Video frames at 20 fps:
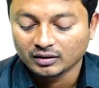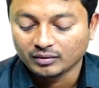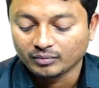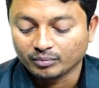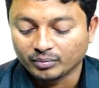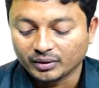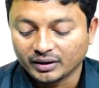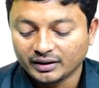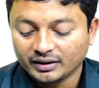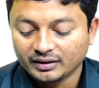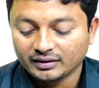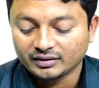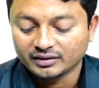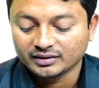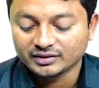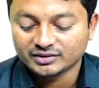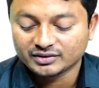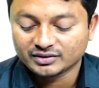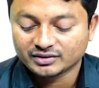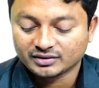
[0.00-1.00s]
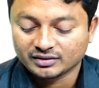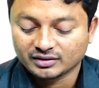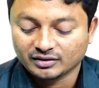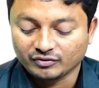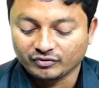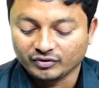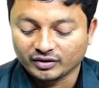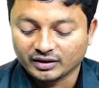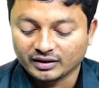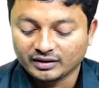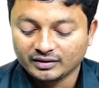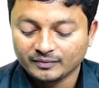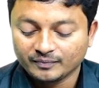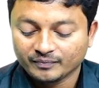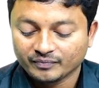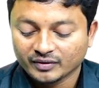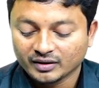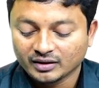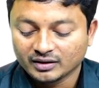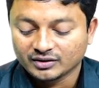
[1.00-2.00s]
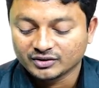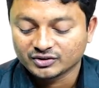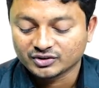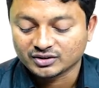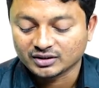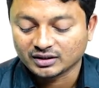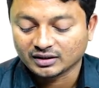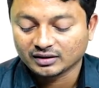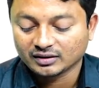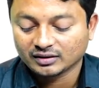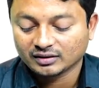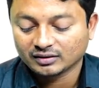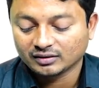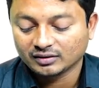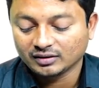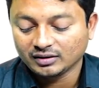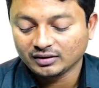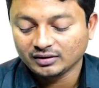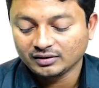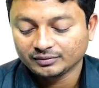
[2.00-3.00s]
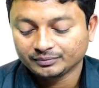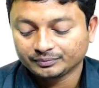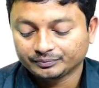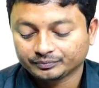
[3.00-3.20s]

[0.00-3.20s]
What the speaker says: By this we can suck the